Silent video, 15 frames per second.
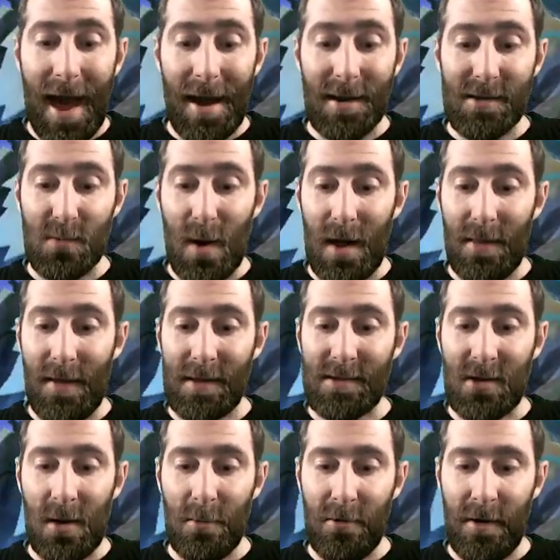out as well that
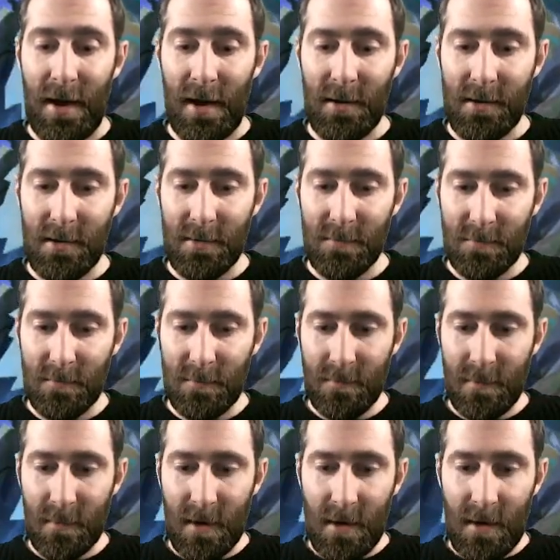time around.
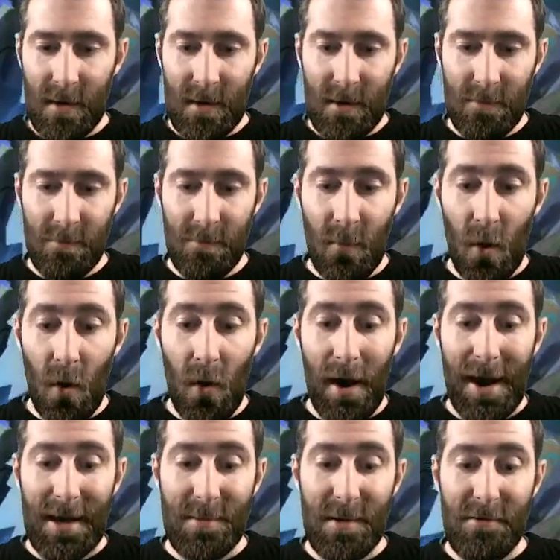
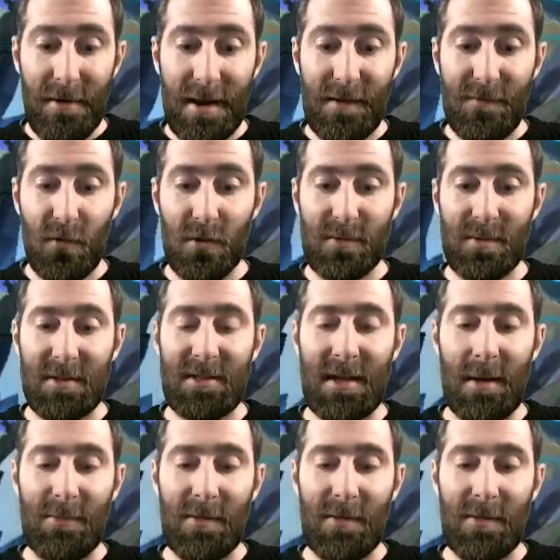More enemy reinforcements